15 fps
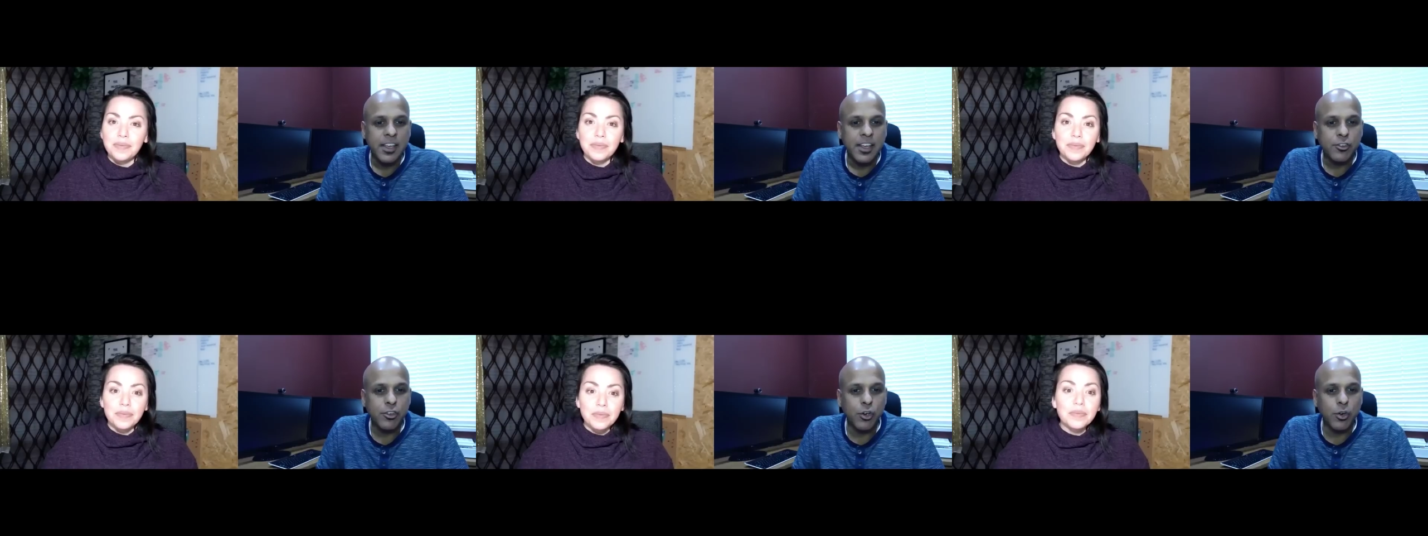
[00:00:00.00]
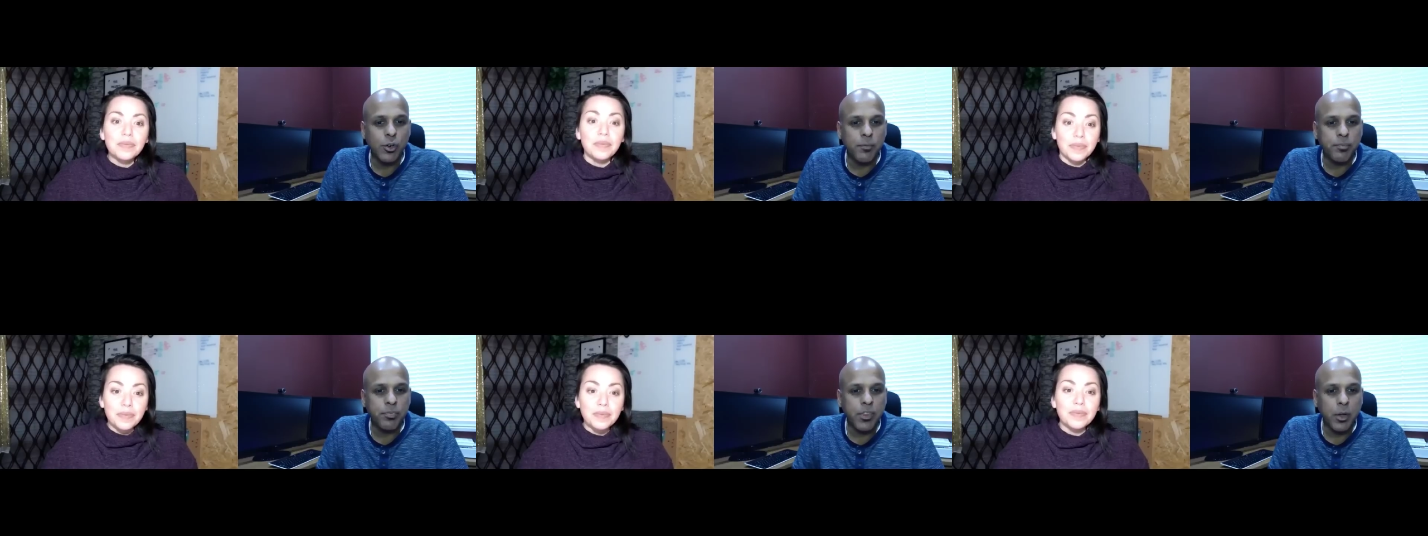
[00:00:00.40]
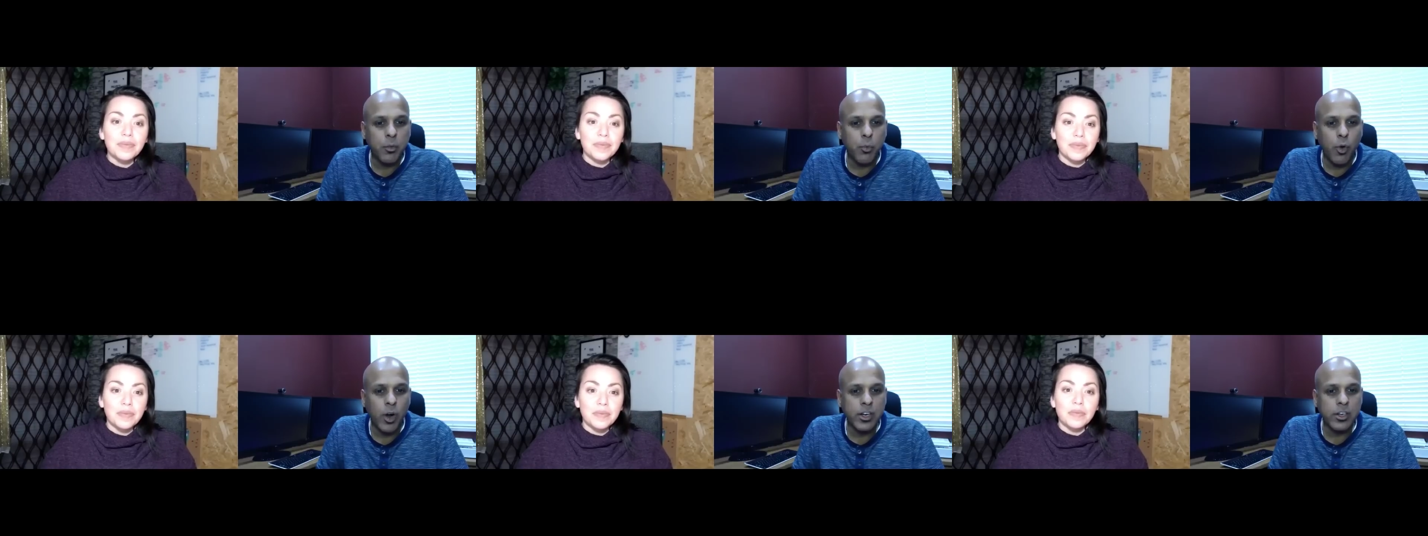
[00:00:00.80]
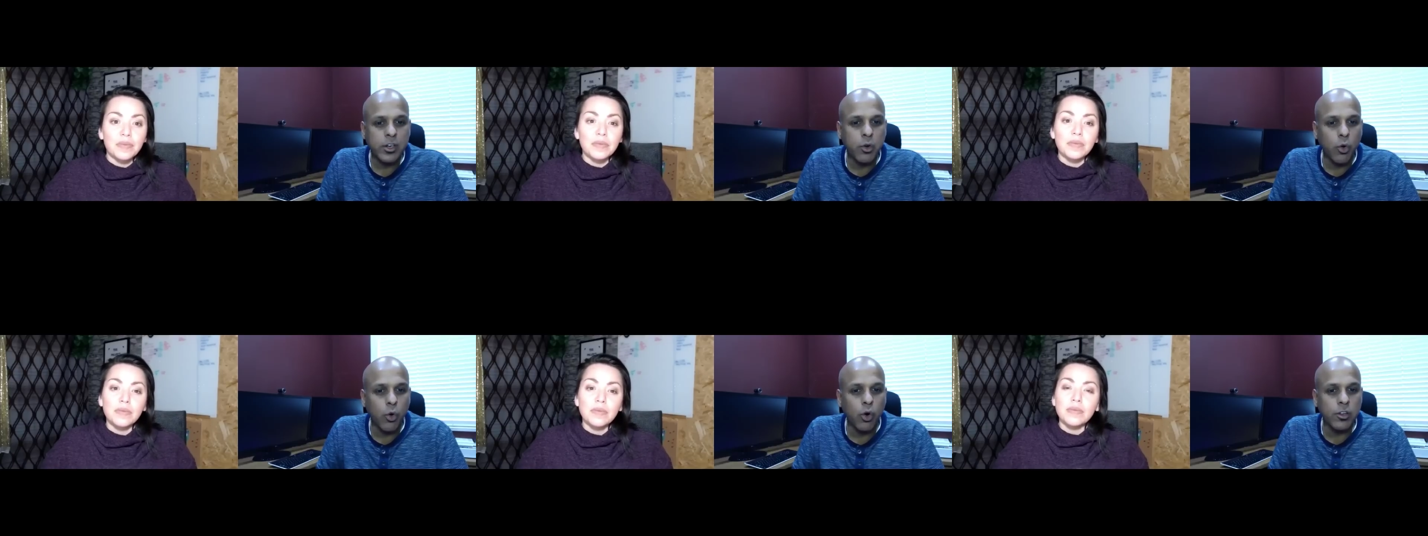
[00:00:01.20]
Speaker 1: So
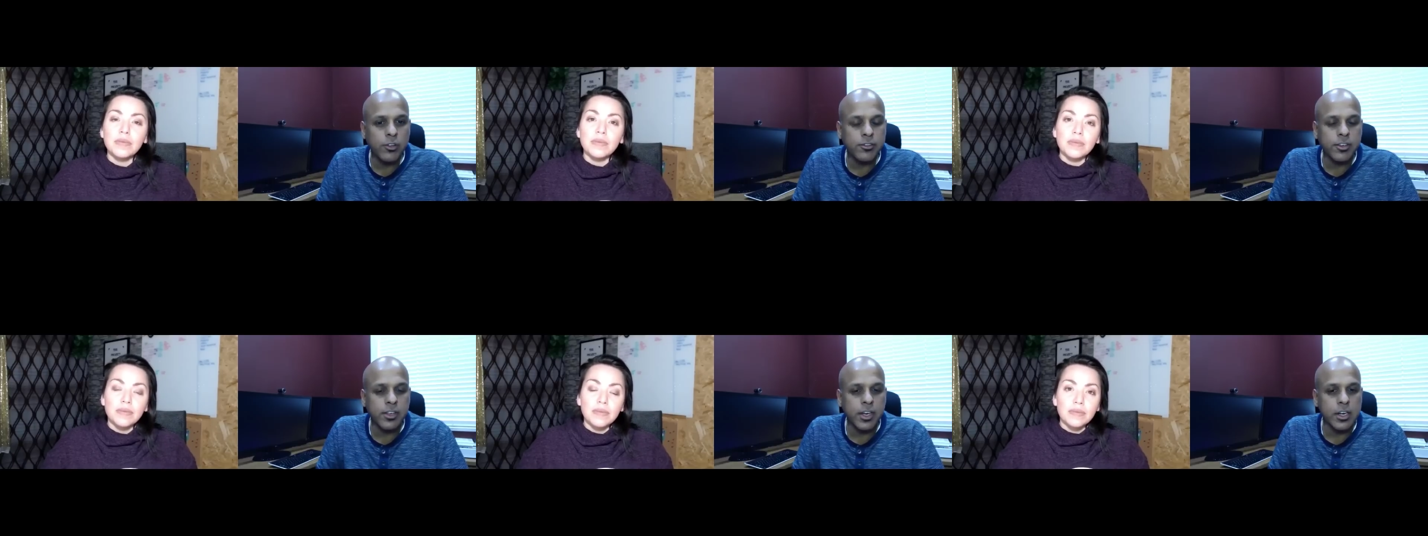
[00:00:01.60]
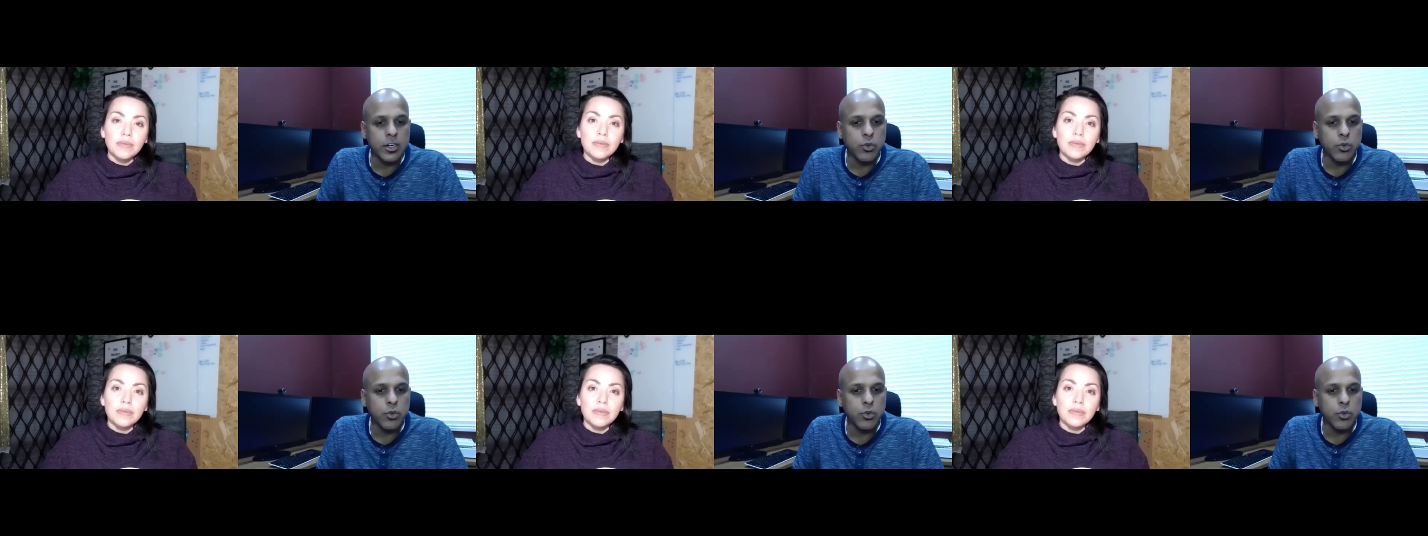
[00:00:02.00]
what goals uh,